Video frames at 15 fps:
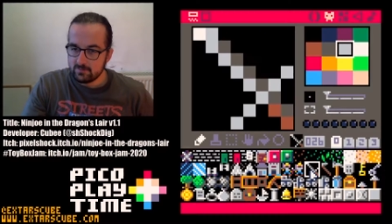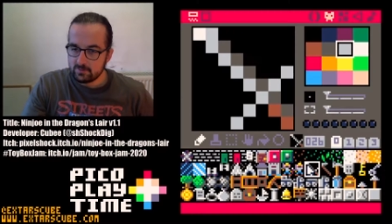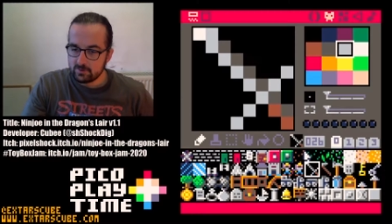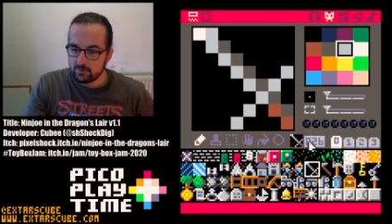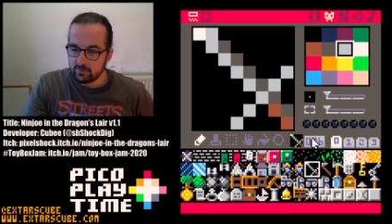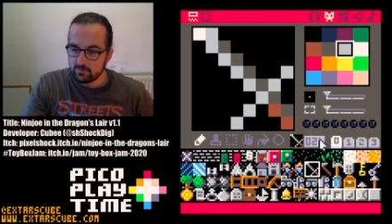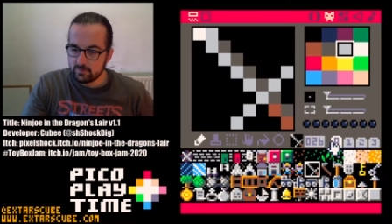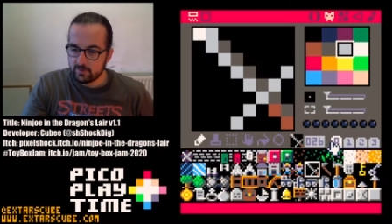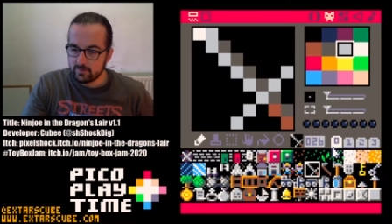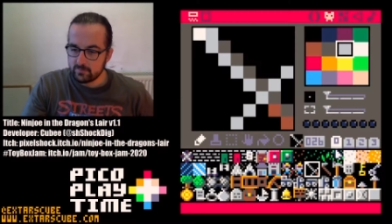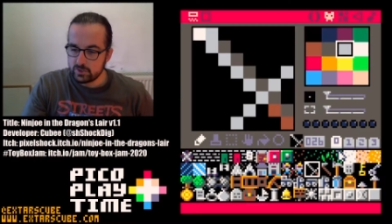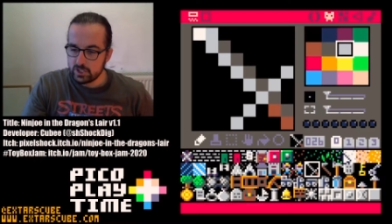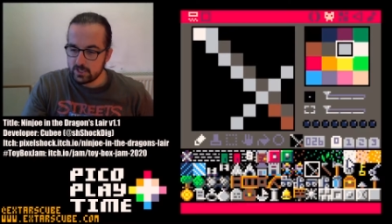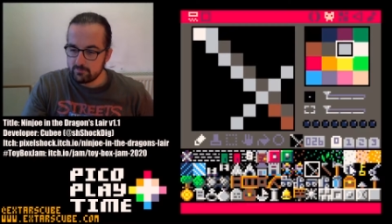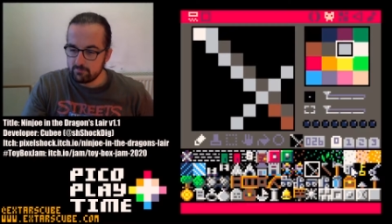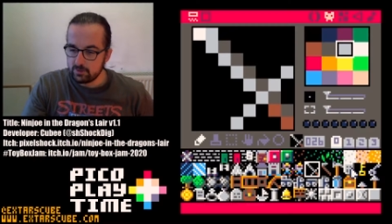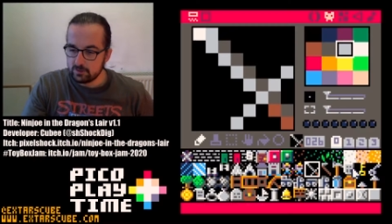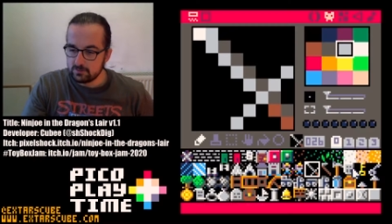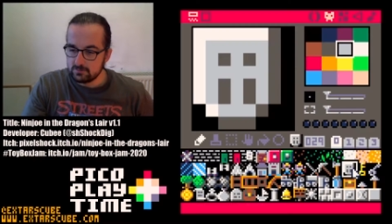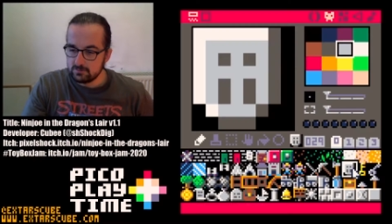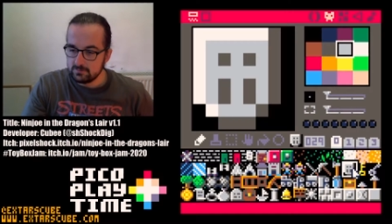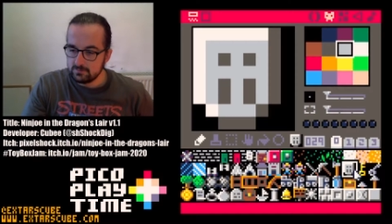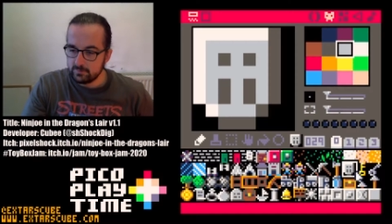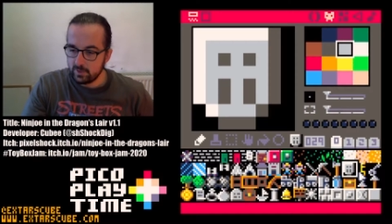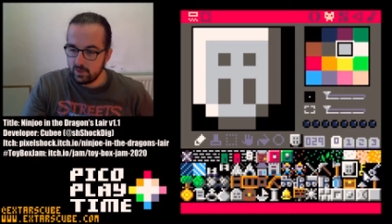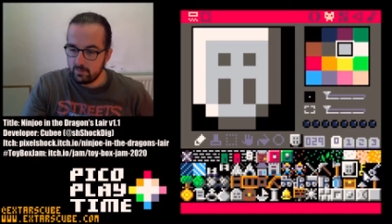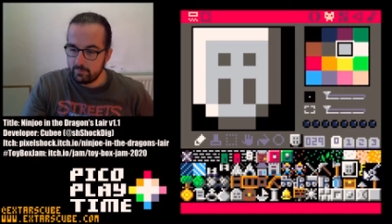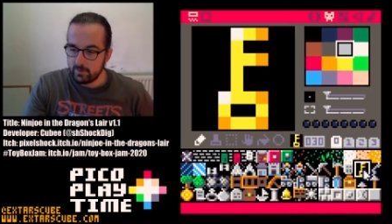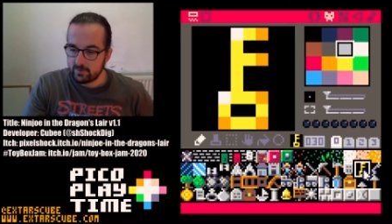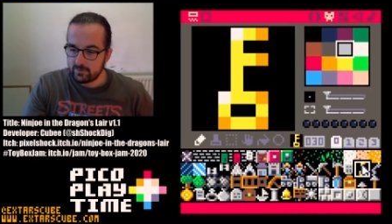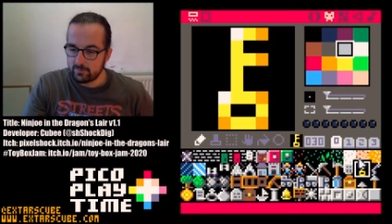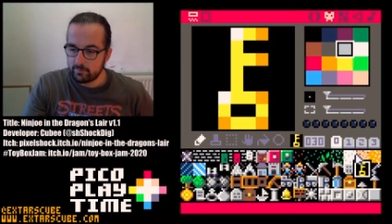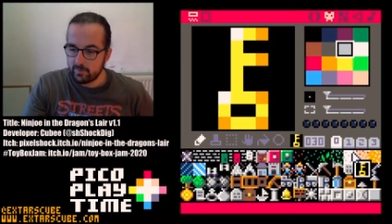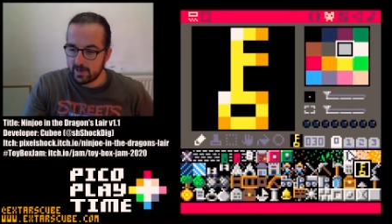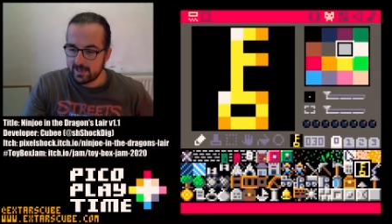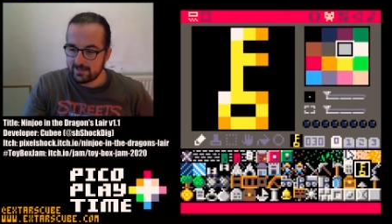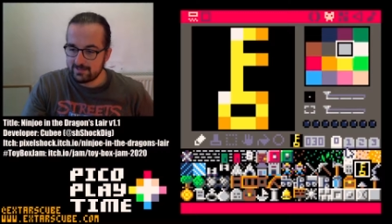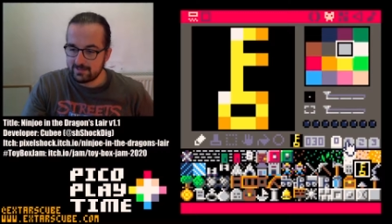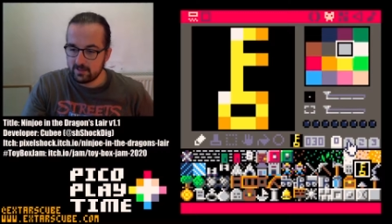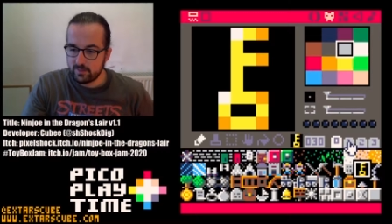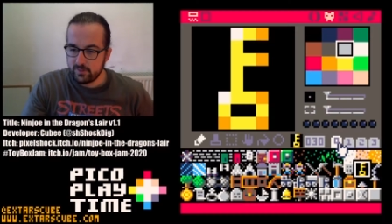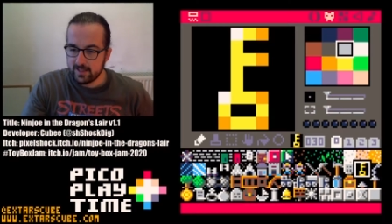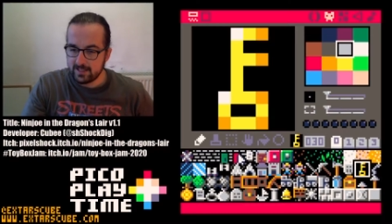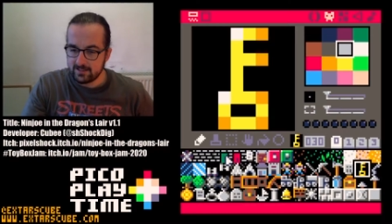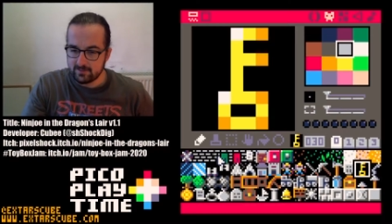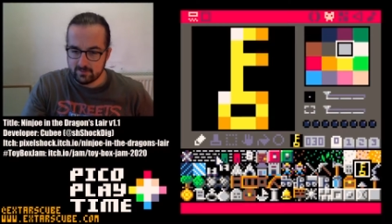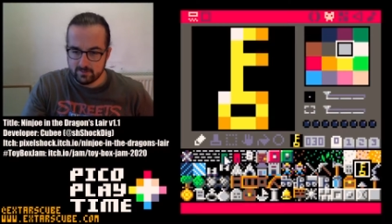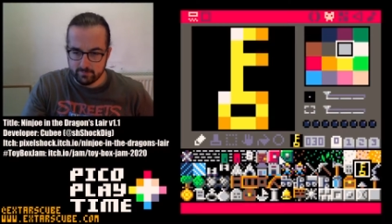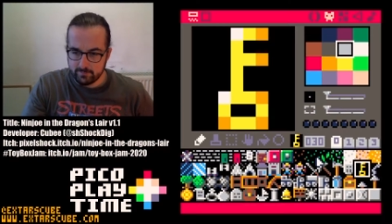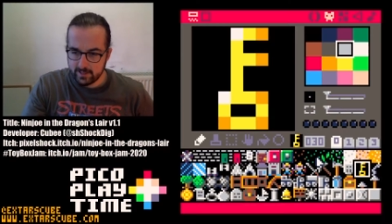just some sort of general purpose sprites and things,